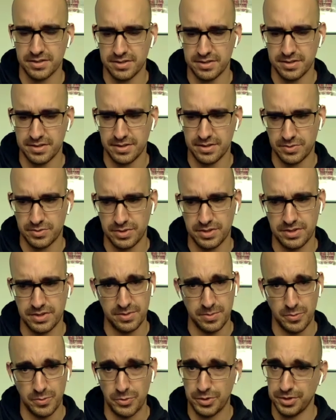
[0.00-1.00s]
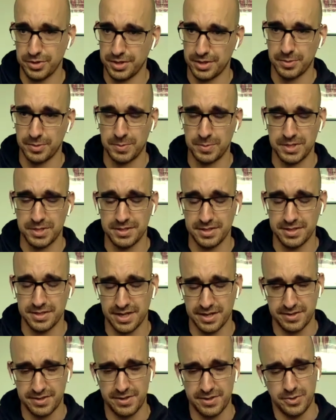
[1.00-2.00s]
There's some really good
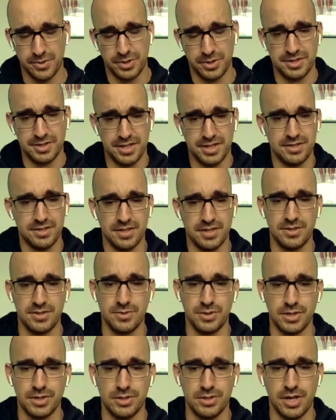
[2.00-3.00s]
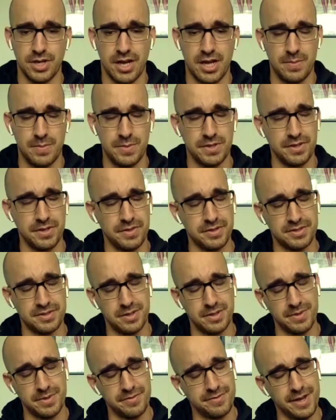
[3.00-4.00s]
PTs out there in organizations that do a good job, and then there's
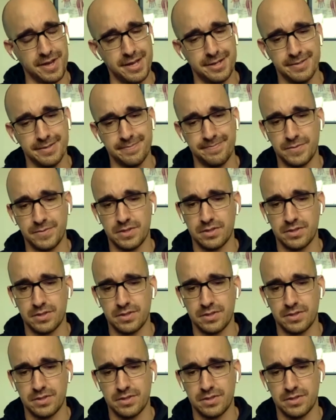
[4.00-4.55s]
some that fight it.